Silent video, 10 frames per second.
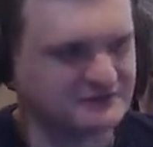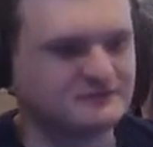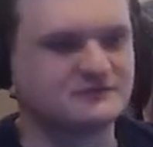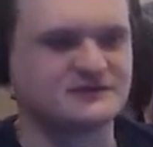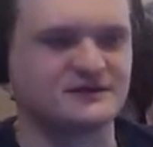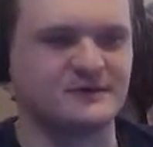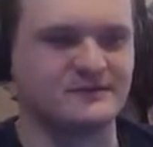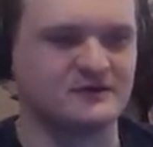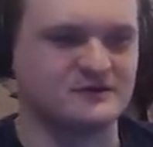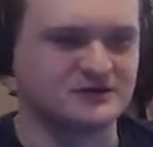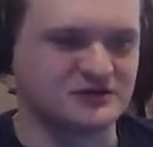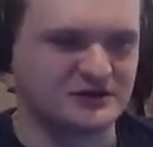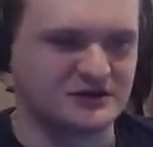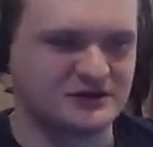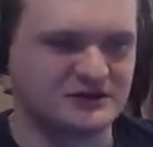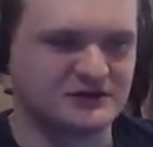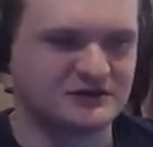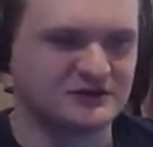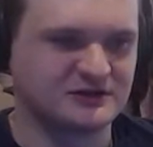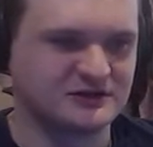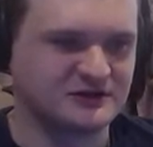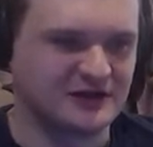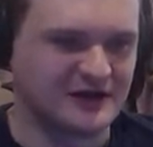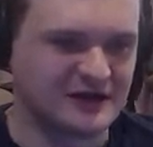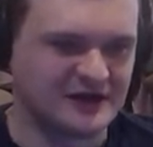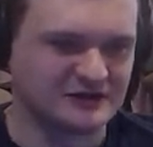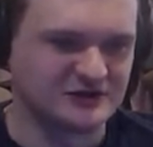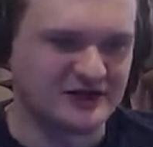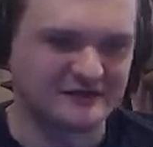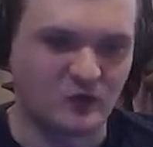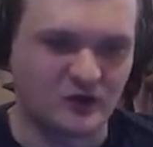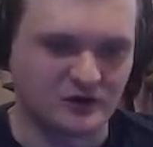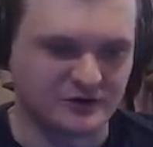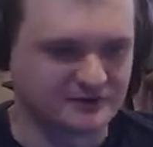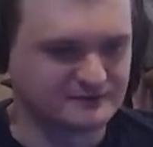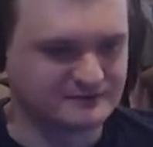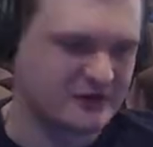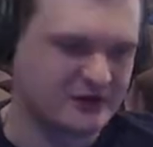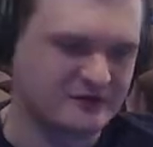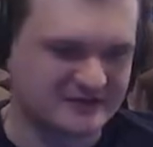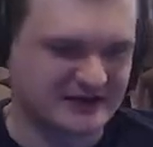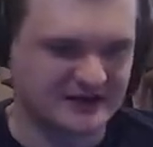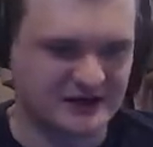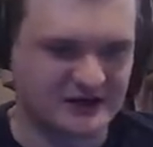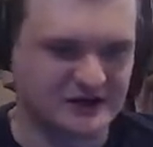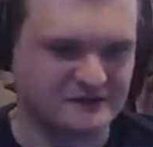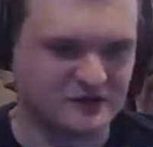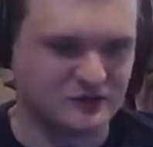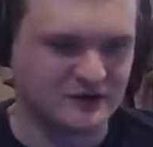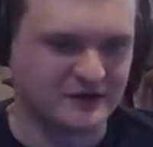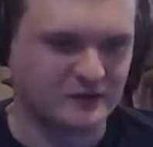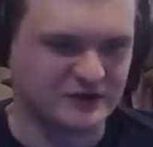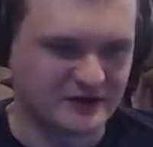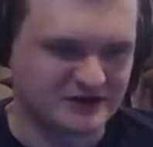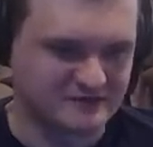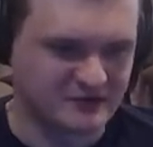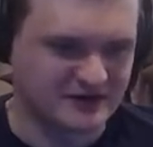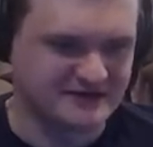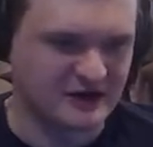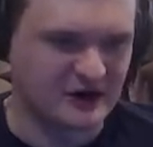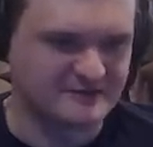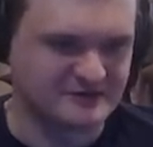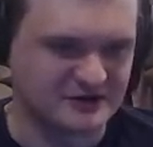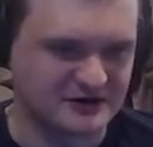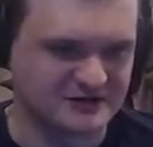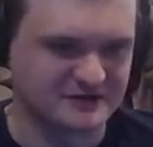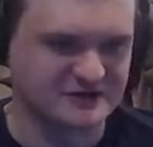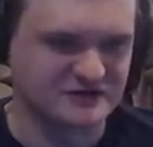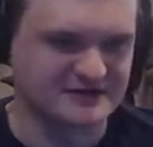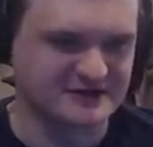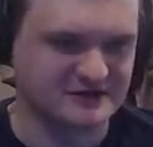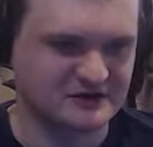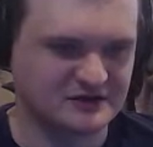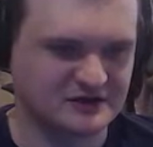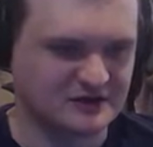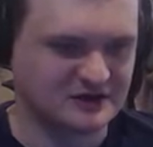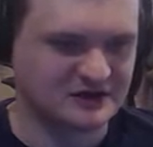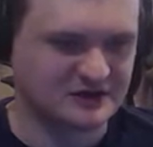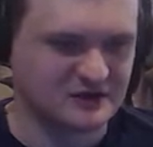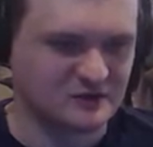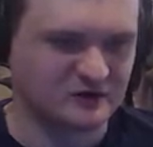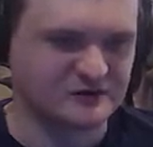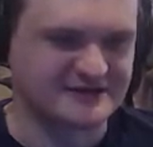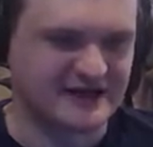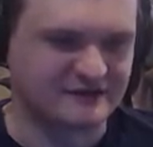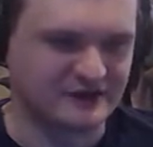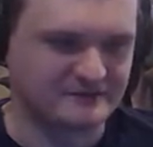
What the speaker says: Just come up here with the tree, and you're gonna have to wall kick. Another tech, if you're running in one direction, press the opposite direction on the joystick. He will do a side flip.